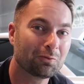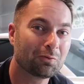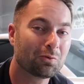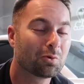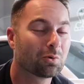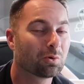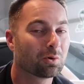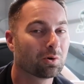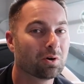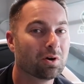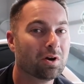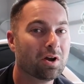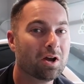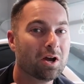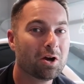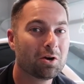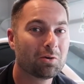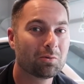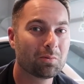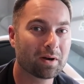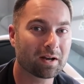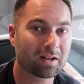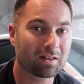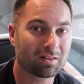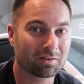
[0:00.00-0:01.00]
for
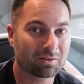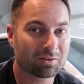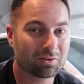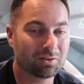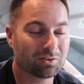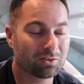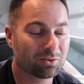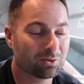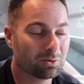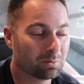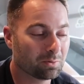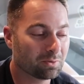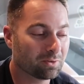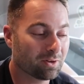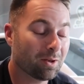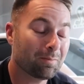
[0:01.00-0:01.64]
regular consumers.